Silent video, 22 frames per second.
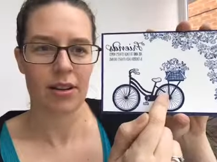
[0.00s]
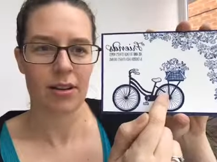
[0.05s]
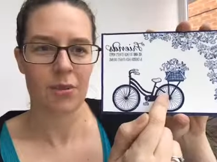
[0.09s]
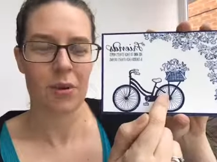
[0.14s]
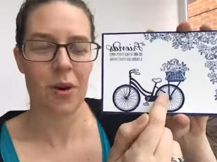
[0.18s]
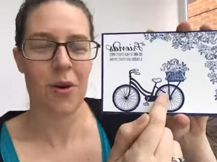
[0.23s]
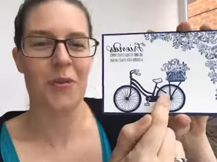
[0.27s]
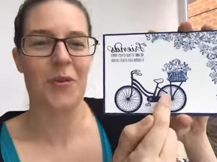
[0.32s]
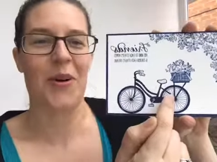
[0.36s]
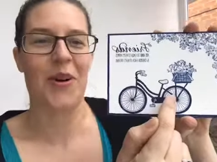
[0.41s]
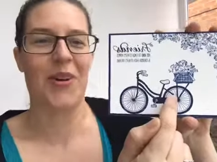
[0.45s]

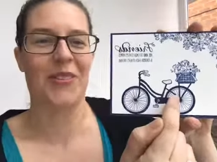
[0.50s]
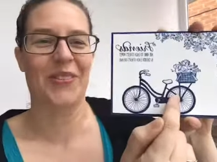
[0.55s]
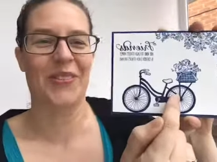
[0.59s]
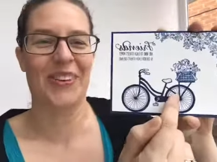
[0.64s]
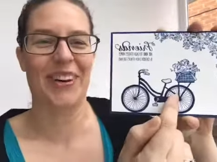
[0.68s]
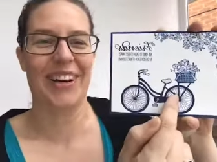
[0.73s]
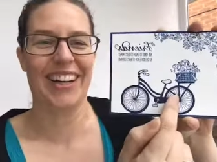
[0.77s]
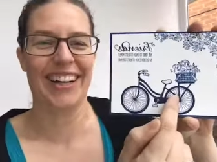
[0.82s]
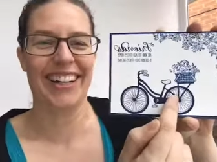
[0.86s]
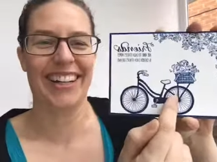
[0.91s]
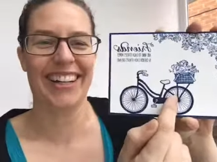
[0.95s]

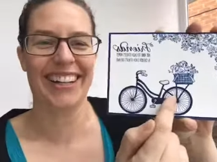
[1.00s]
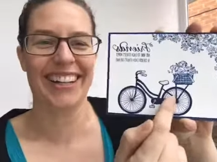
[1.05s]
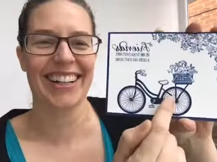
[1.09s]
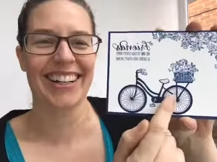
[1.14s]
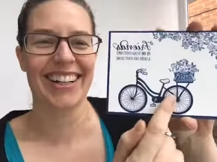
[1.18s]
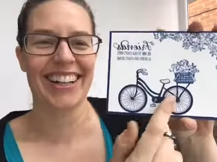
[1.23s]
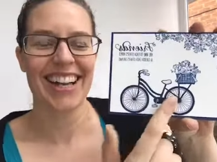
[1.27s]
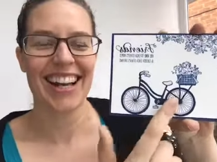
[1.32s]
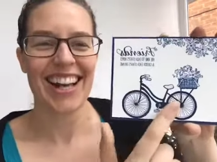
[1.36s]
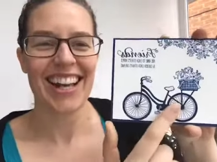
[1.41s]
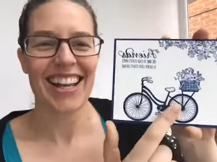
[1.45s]
One.
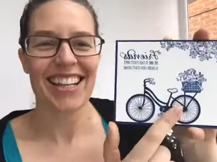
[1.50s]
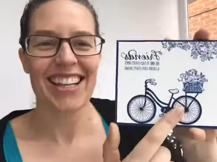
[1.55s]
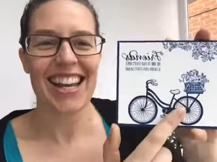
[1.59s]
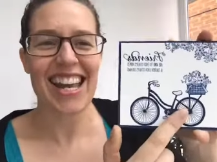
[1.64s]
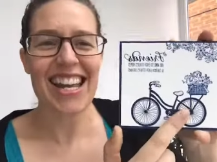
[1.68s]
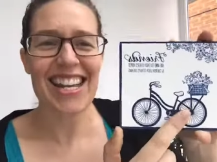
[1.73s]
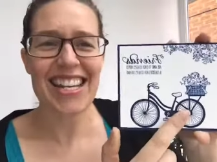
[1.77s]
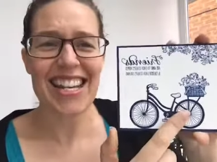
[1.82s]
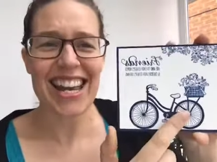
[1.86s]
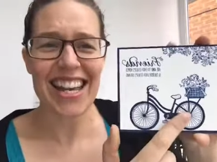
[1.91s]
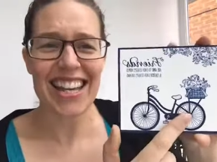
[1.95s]

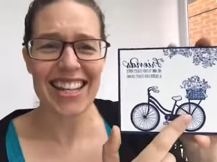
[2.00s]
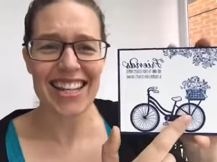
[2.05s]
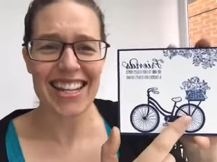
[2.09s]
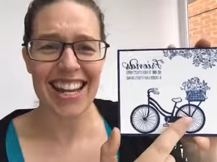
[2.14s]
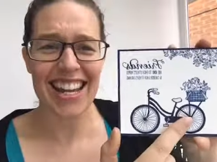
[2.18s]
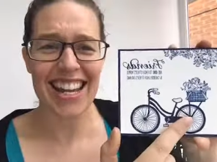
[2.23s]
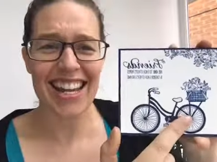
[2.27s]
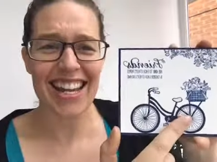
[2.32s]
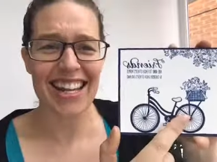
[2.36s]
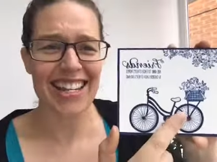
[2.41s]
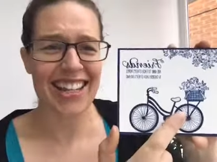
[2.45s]

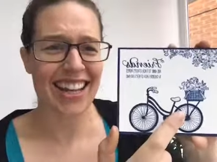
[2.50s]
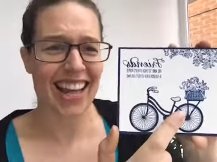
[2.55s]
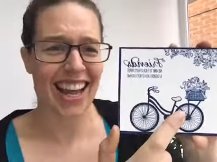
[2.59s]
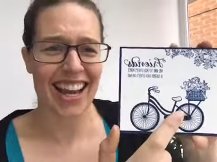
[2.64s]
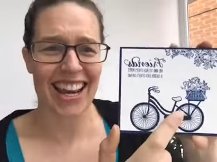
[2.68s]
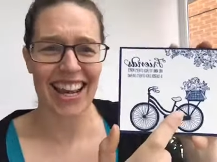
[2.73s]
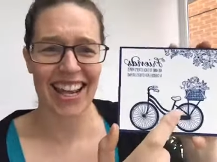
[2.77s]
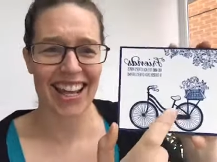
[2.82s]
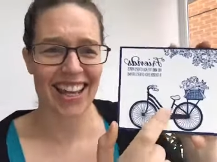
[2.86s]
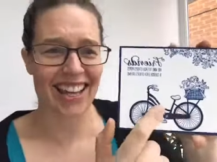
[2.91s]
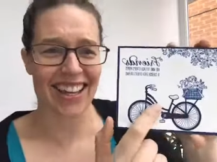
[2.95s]
Need,
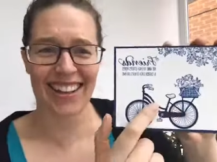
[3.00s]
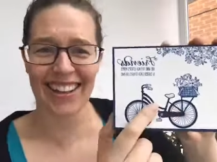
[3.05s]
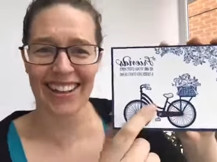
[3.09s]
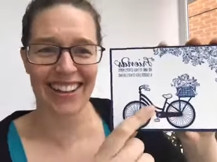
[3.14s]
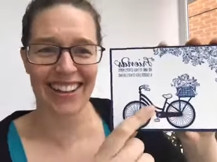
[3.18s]
Kelly.